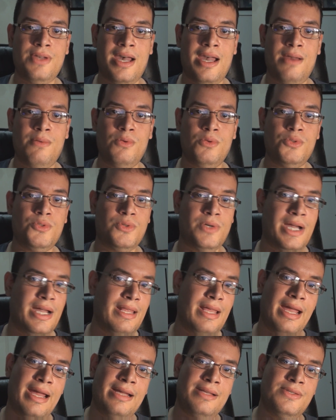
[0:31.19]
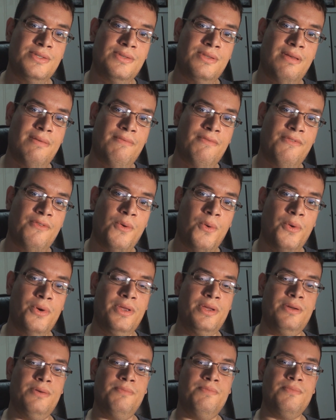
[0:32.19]
I will try to answer them for
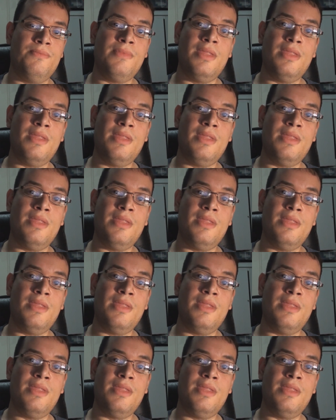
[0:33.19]
you.